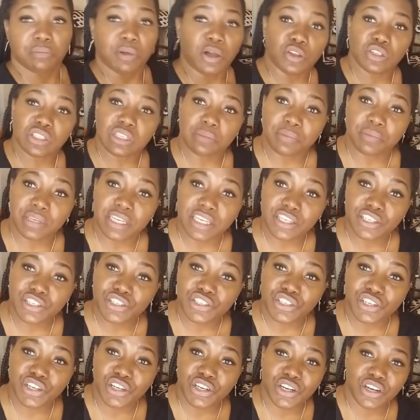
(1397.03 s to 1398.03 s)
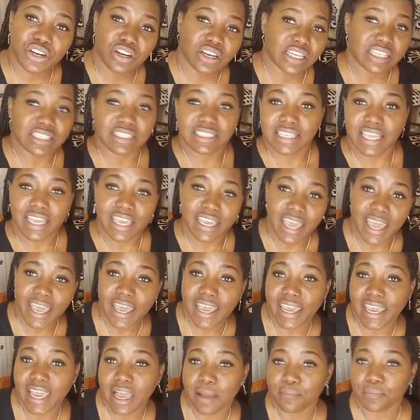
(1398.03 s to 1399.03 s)
post a picture and say,
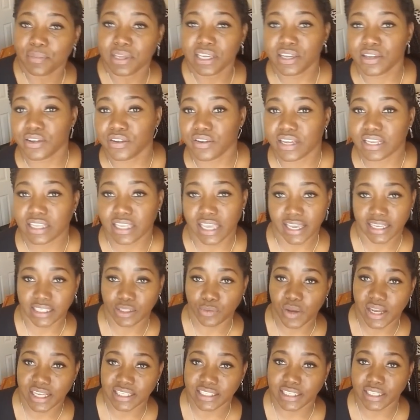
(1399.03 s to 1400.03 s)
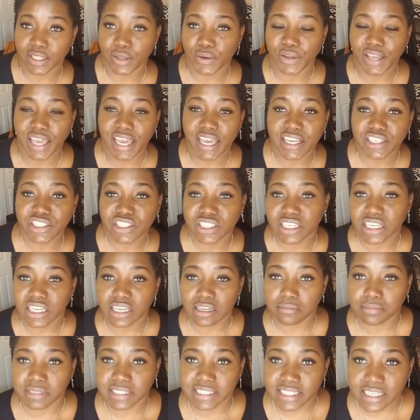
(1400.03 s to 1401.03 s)
hey, I'm here at XYZ location,
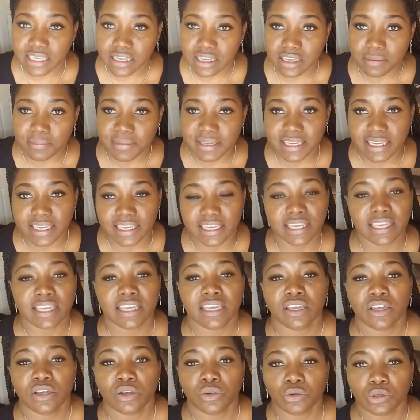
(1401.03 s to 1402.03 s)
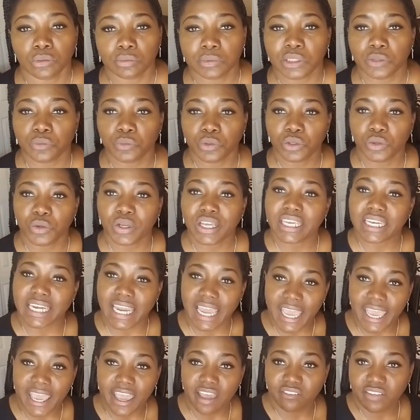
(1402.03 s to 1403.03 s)
come see me, whoop-de-woo, and I
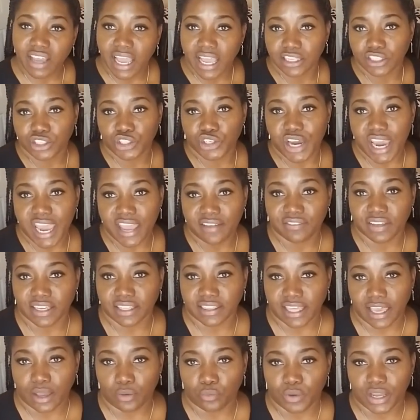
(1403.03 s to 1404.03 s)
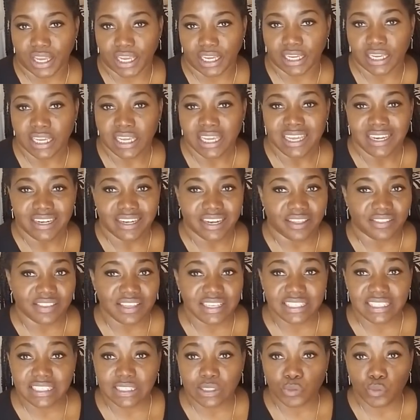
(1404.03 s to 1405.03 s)
have gotten traffic that way. Now,
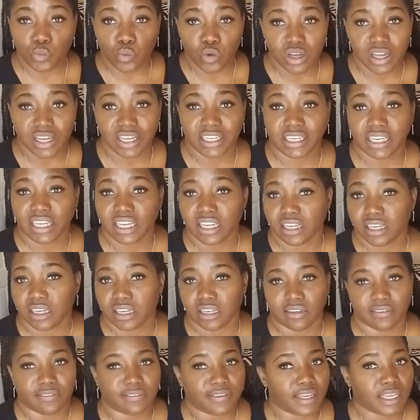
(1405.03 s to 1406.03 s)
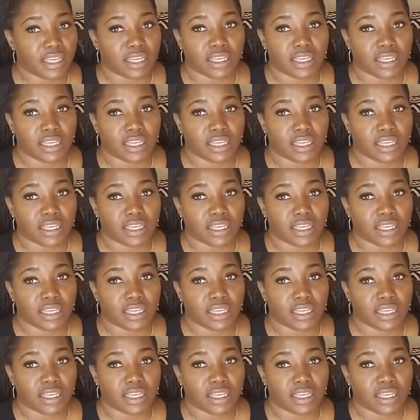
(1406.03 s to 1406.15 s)
this is one of